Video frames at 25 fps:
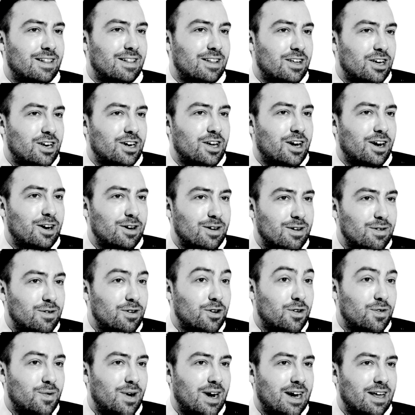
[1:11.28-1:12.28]

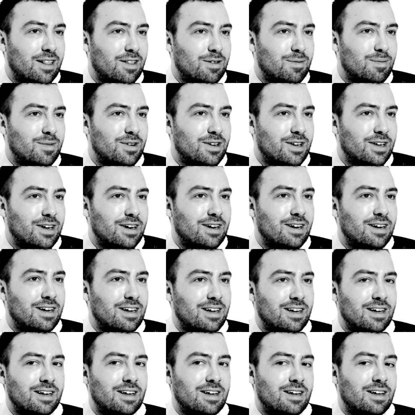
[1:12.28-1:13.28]
you'd wear them to,
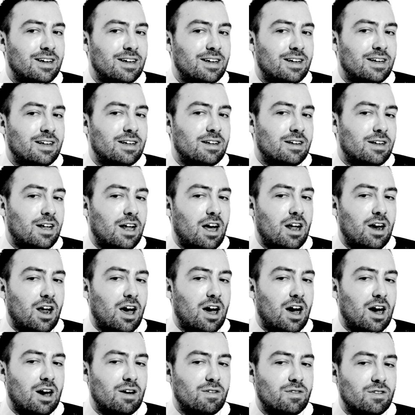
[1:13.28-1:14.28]

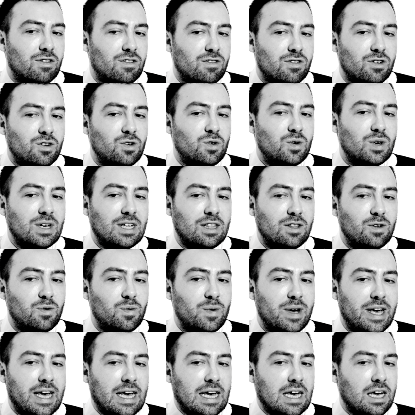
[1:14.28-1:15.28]
like, after school in the
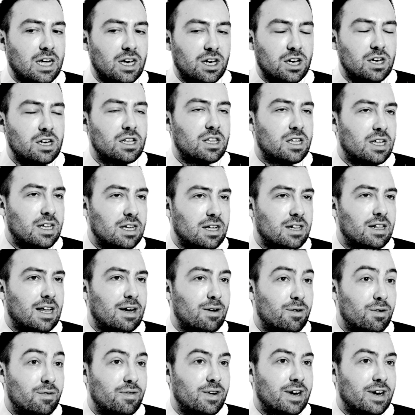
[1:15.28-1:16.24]
week, and you'd think they were